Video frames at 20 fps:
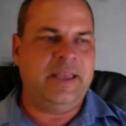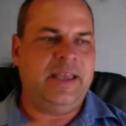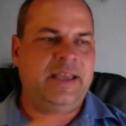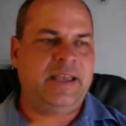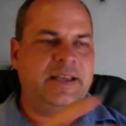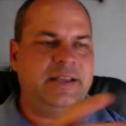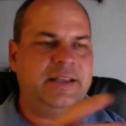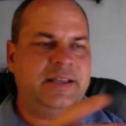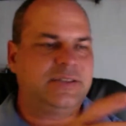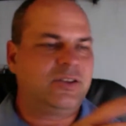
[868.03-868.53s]

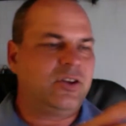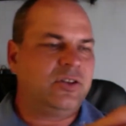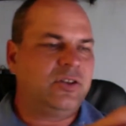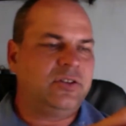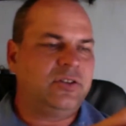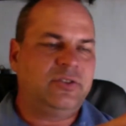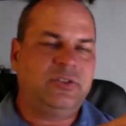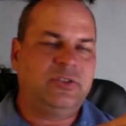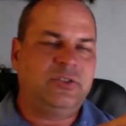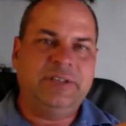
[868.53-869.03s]
It's got a
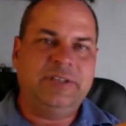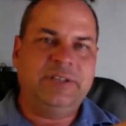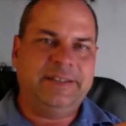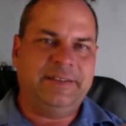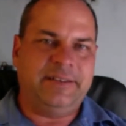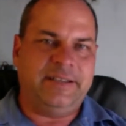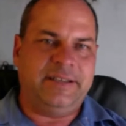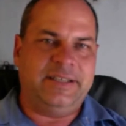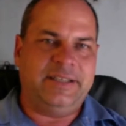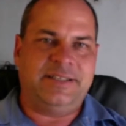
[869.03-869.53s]
2-liter
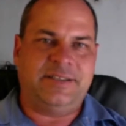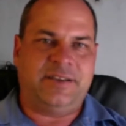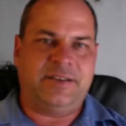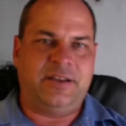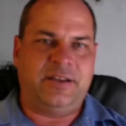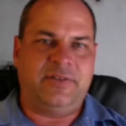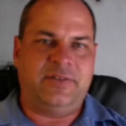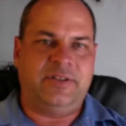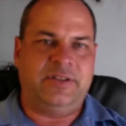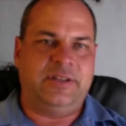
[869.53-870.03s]
inside
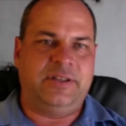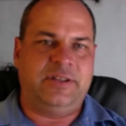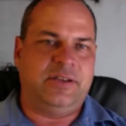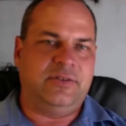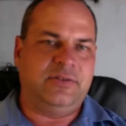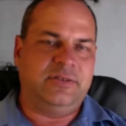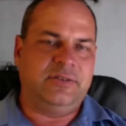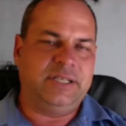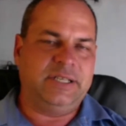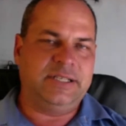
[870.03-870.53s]
of it now.
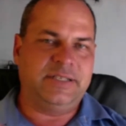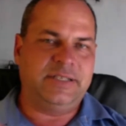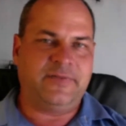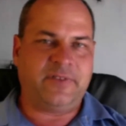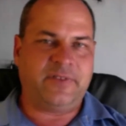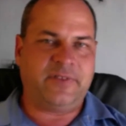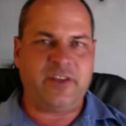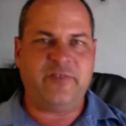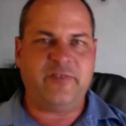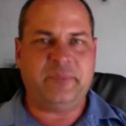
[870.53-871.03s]
It's
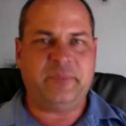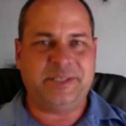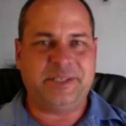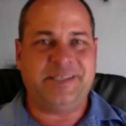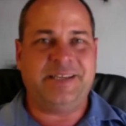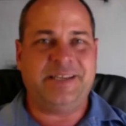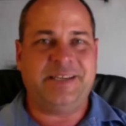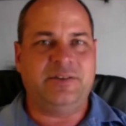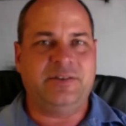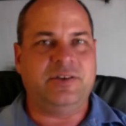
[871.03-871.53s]

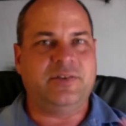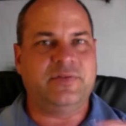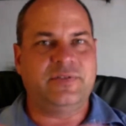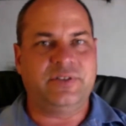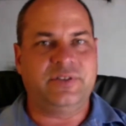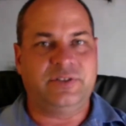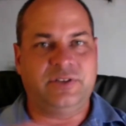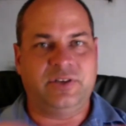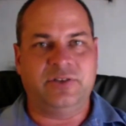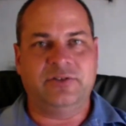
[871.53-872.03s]
5% of the
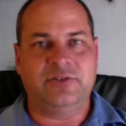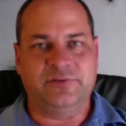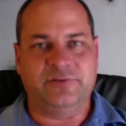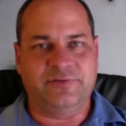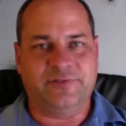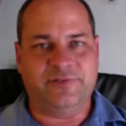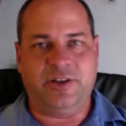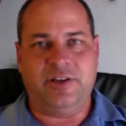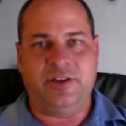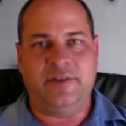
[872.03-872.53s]
total
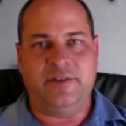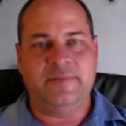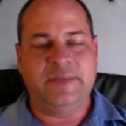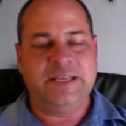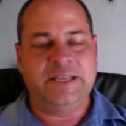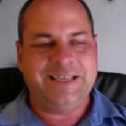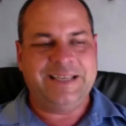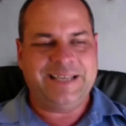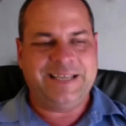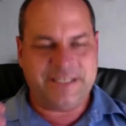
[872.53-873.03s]
volume
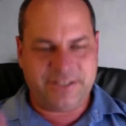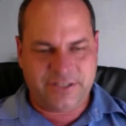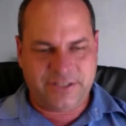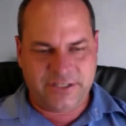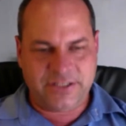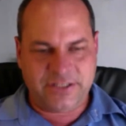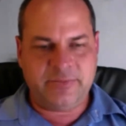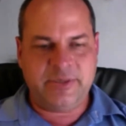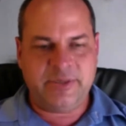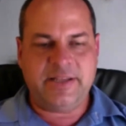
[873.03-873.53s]
has
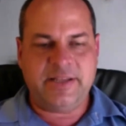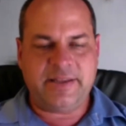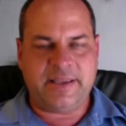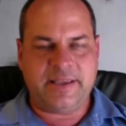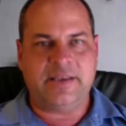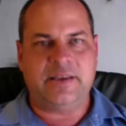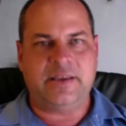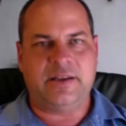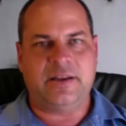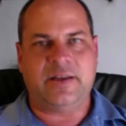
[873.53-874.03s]
just been
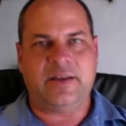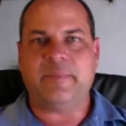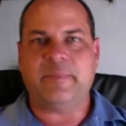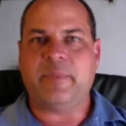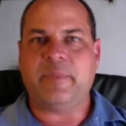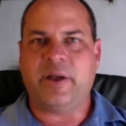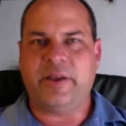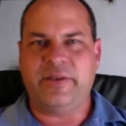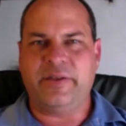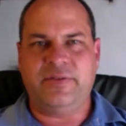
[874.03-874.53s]
taken up
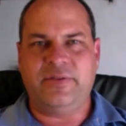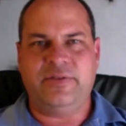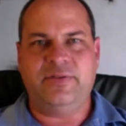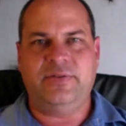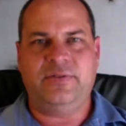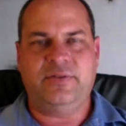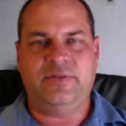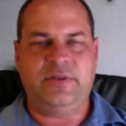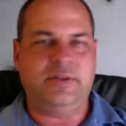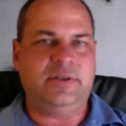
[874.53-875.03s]
by a
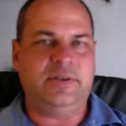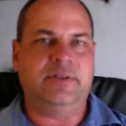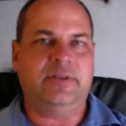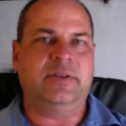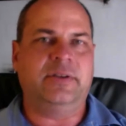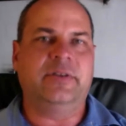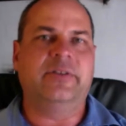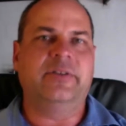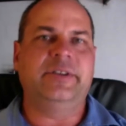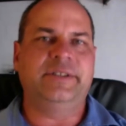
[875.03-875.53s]
30
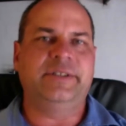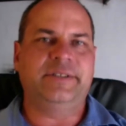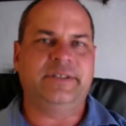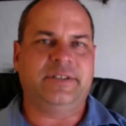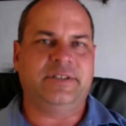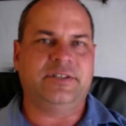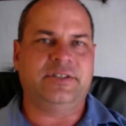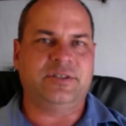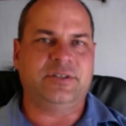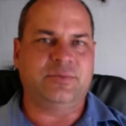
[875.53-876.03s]
degrees
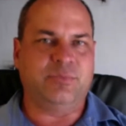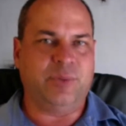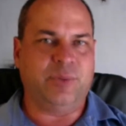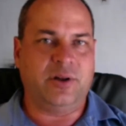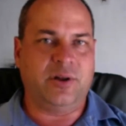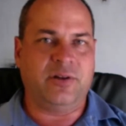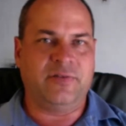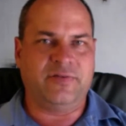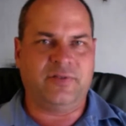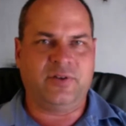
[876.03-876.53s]
Celsius
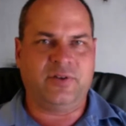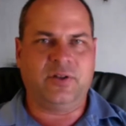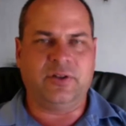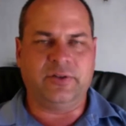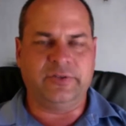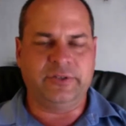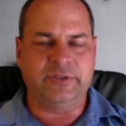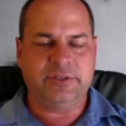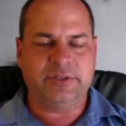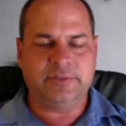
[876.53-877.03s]
bottle of cold
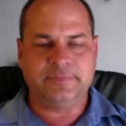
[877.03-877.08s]
drink.